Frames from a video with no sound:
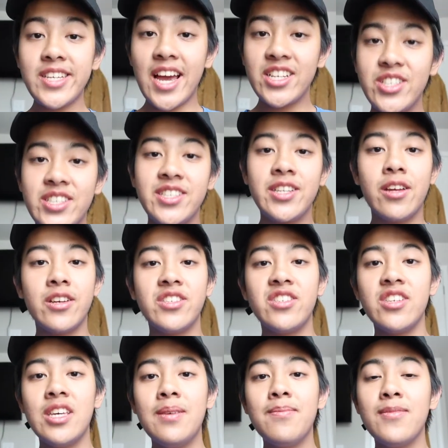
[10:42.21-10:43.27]
actually still
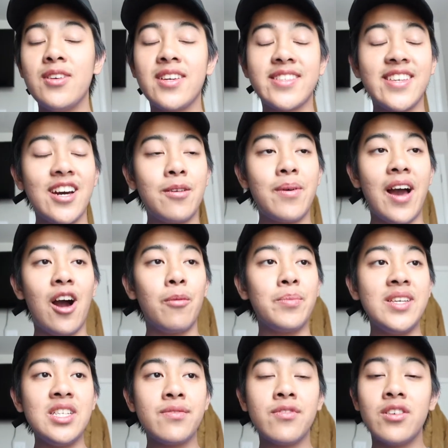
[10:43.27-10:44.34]
asleep. You can tell by how
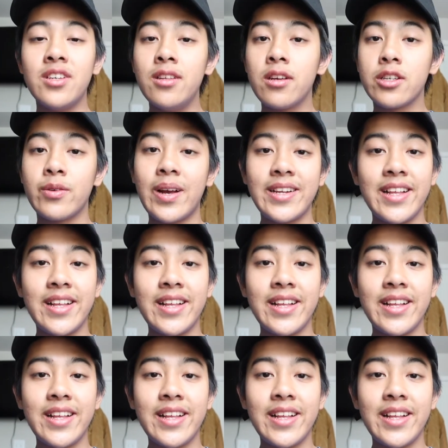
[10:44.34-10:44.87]
peaceful he looks right